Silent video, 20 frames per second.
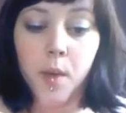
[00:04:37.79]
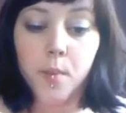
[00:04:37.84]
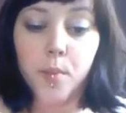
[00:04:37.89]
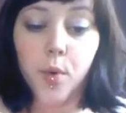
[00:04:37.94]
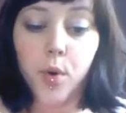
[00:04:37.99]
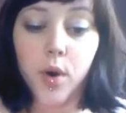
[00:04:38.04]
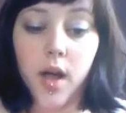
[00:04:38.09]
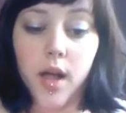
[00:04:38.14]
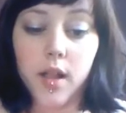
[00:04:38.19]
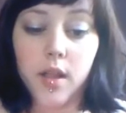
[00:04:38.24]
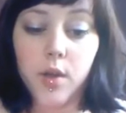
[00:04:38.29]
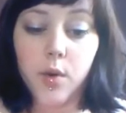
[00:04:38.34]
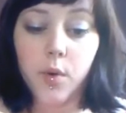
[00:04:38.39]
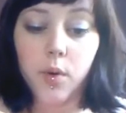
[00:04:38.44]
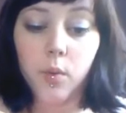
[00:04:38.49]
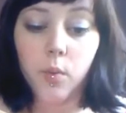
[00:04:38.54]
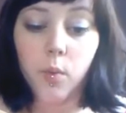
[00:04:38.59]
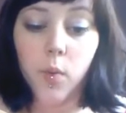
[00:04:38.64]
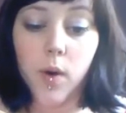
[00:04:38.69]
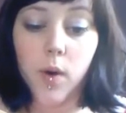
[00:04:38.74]
Poor
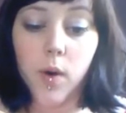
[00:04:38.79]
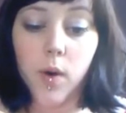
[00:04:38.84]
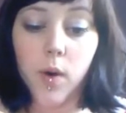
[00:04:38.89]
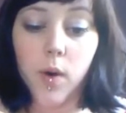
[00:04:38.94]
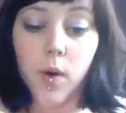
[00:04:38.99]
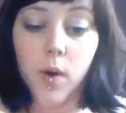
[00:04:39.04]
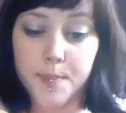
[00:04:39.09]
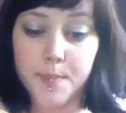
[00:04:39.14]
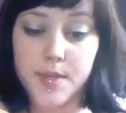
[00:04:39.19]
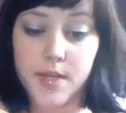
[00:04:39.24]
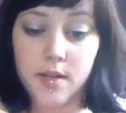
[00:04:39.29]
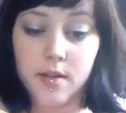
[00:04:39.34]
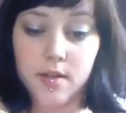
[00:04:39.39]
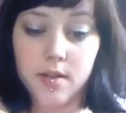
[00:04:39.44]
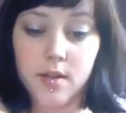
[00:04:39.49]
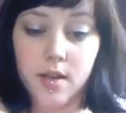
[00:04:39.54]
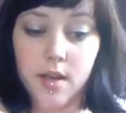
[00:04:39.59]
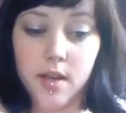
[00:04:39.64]
Eleanor was absent,